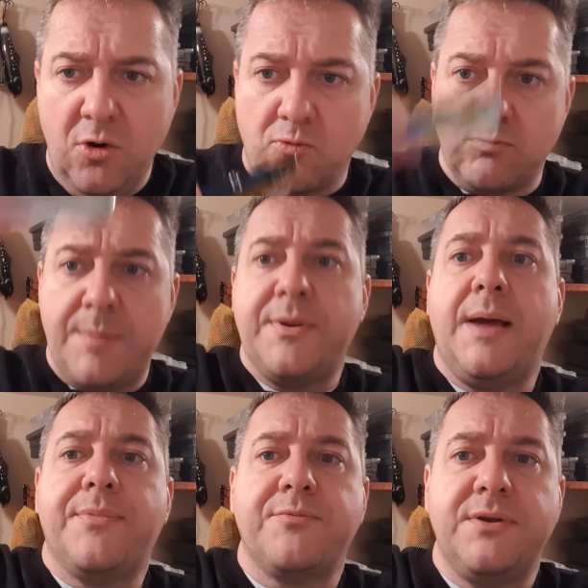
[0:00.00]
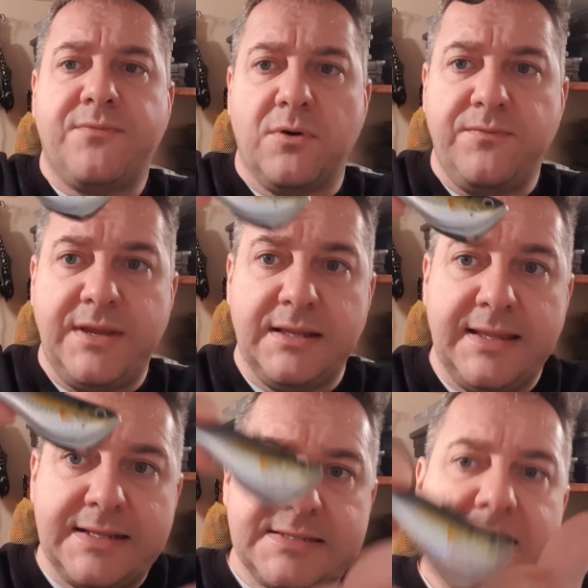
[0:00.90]
Rip it up 3 to 4 feet,
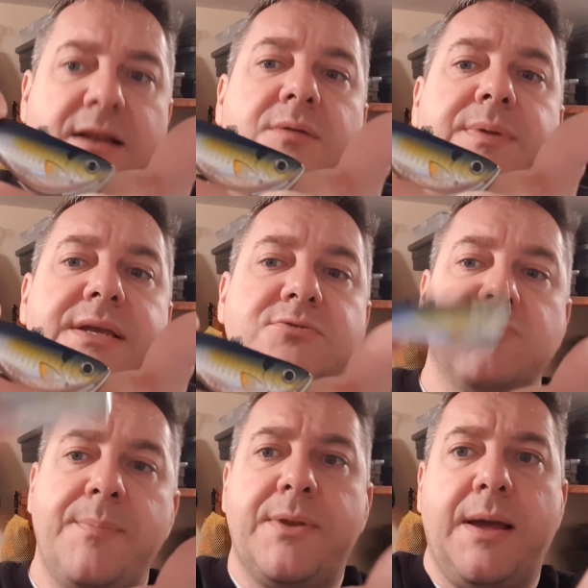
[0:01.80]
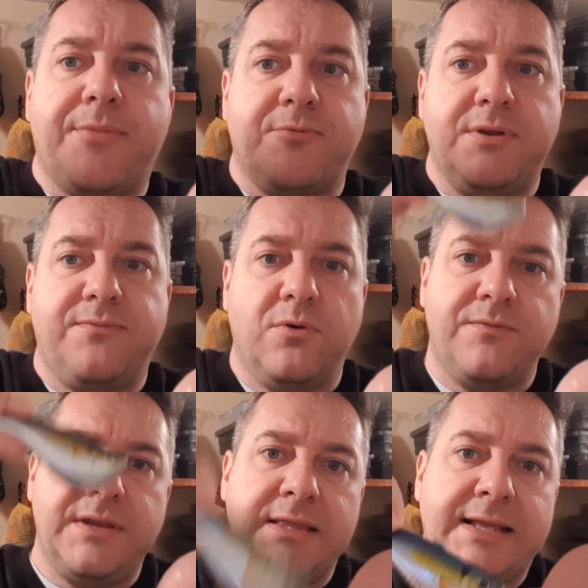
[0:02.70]
let it settle to base. Rip it up 3 to
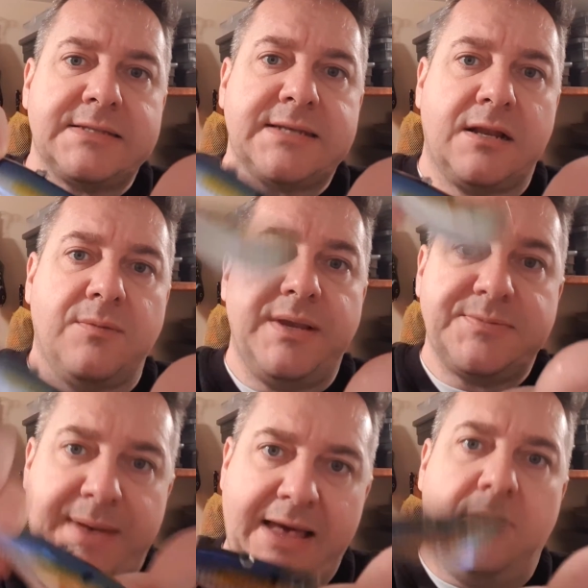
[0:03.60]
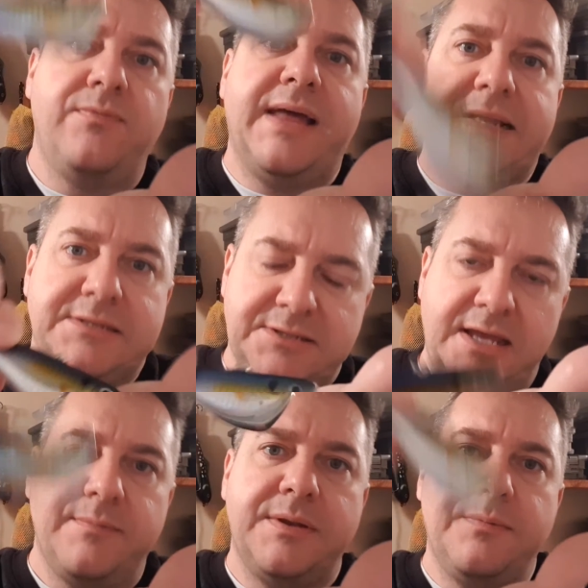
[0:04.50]
4 feet, let it settle to base. Pound that
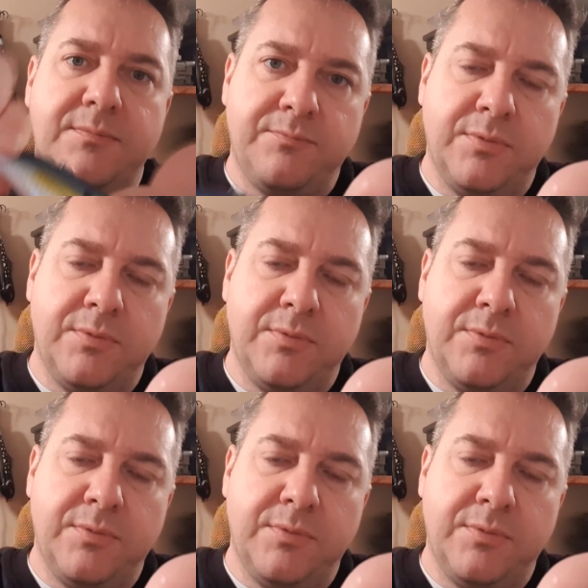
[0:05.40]
sediment.